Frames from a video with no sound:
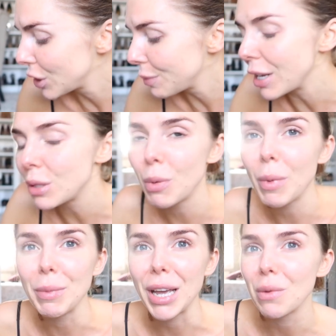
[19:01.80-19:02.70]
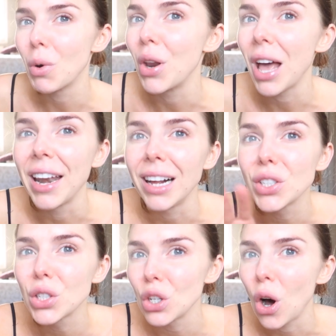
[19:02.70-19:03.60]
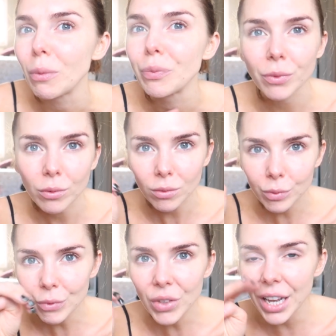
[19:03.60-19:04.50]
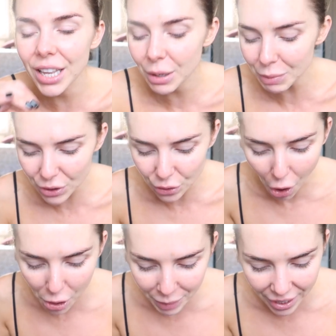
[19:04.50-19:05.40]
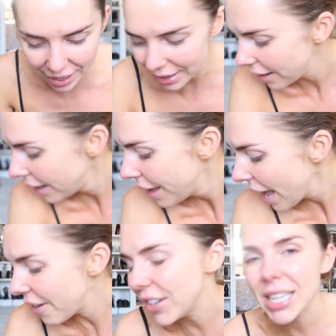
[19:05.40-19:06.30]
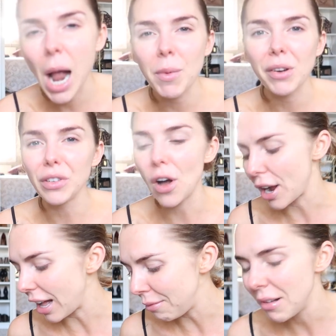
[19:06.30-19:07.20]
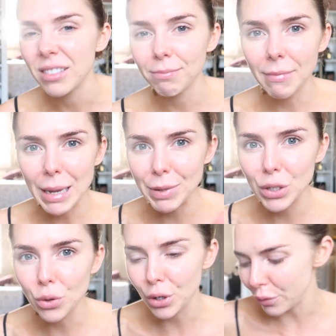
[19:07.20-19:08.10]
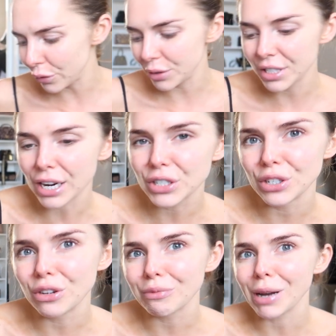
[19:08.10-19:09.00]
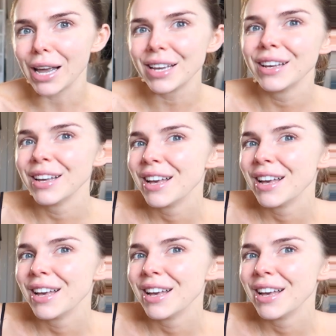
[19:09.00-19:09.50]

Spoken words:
just about to put my makeup on and I'll stop in the mascara bit, and every time I vlog I'll maybe talk you through a section of my